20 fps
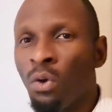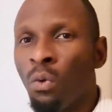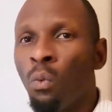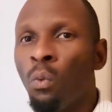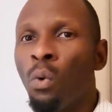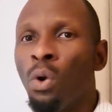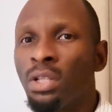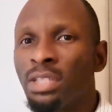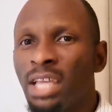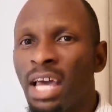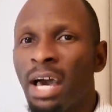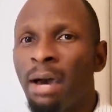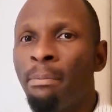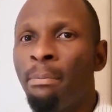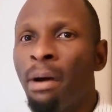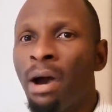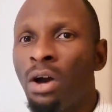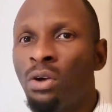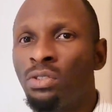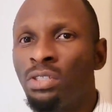What
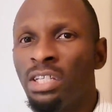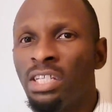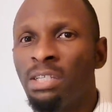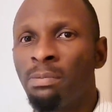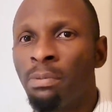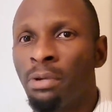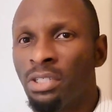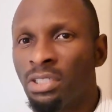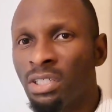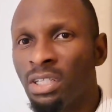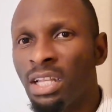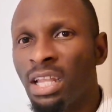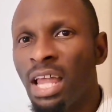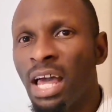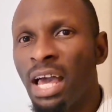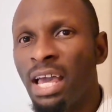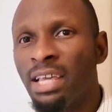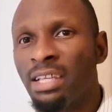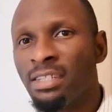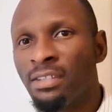about the
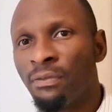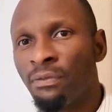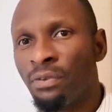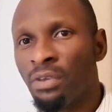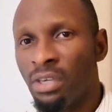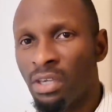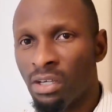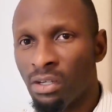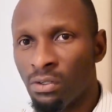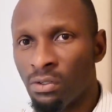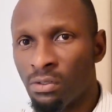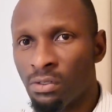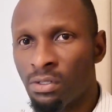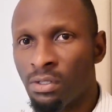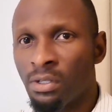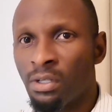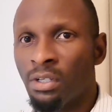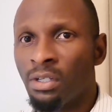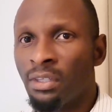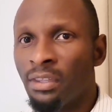specialized
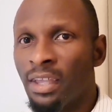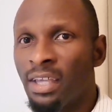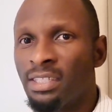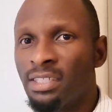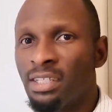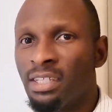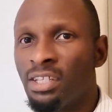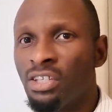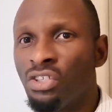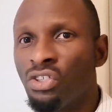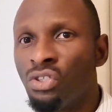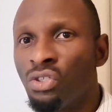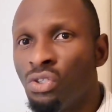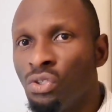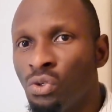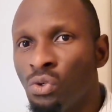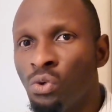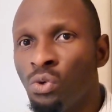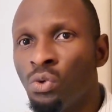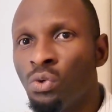fuels that is
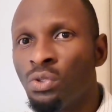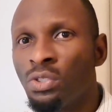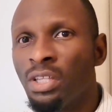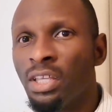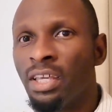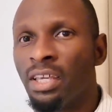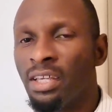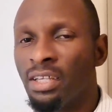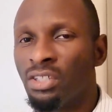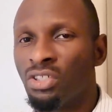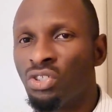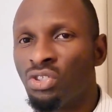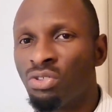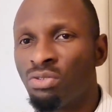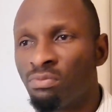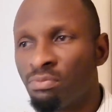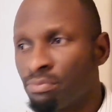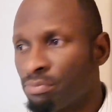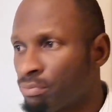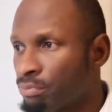used in
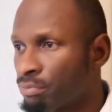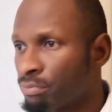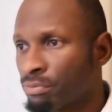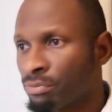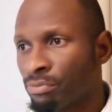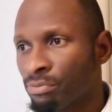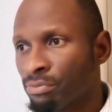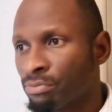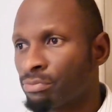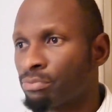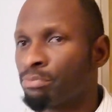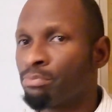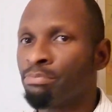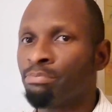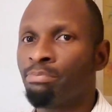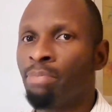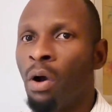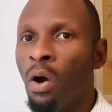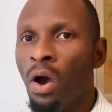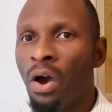
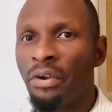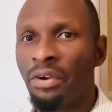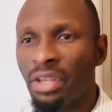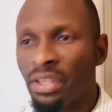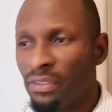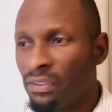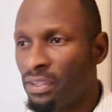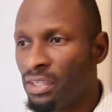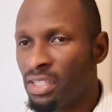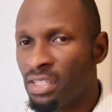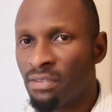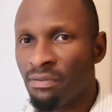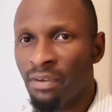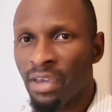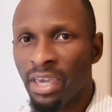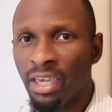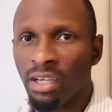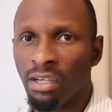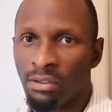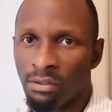powering these
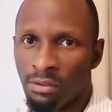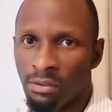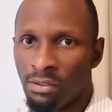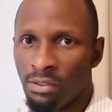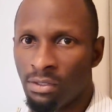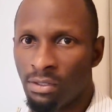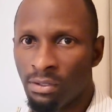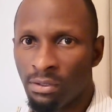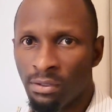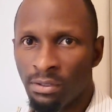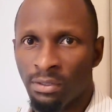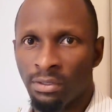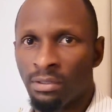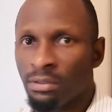vehicles?